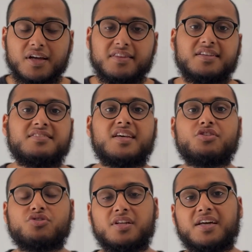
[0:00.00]
the
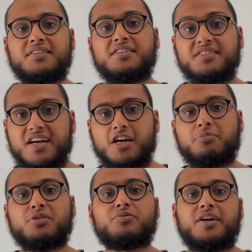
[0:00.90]
essential and
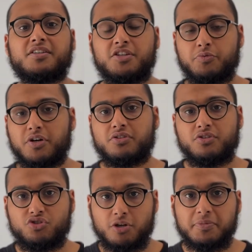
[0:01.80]
desirable criteria on the
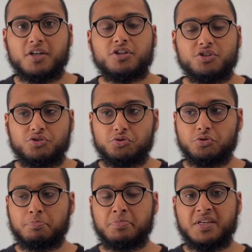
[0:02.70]
job. Do you
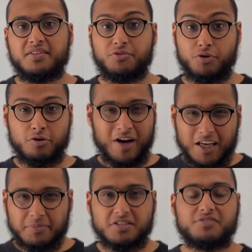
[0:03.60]
meet the
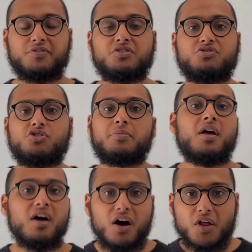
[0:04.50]
requirements for this job?
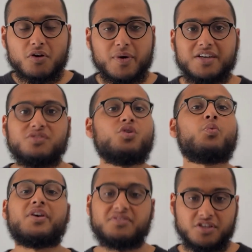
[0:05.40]
Otherwise, you're
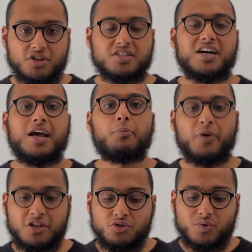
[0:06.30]
wasting your time
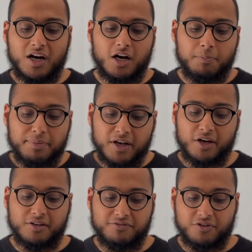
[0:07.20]
when you are
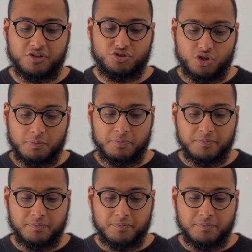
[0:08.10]
applying for the job.